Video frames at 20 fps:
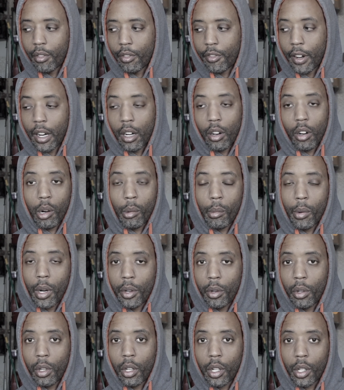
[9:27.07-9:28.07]
firearm I
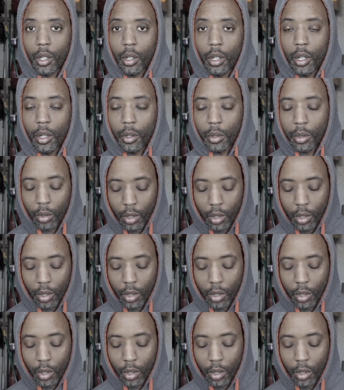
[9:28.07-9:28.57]
no longer own,